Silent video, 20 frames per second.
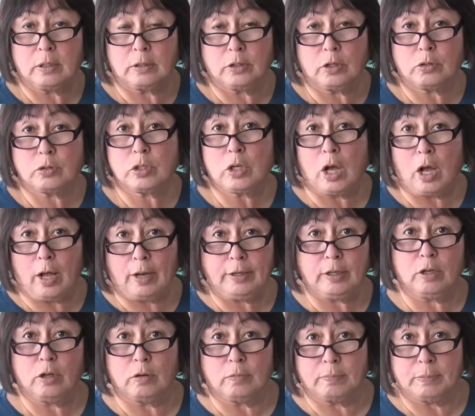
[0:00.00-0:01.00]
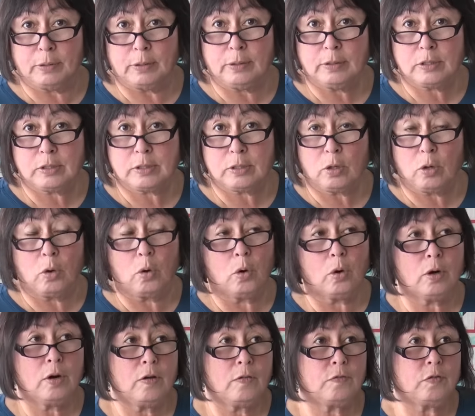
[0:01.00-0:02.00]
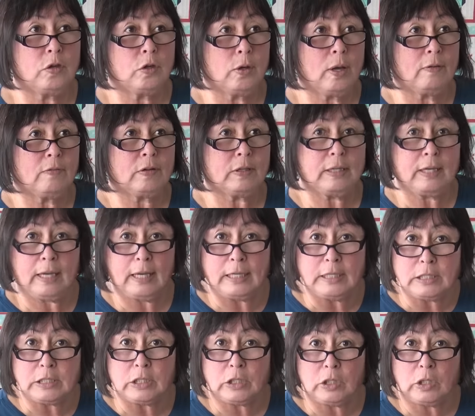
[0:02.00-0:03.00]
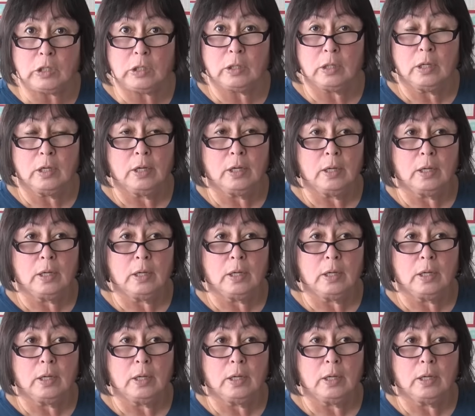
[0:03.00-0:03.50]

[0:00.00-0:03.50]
those audio books, or if you have a Kindle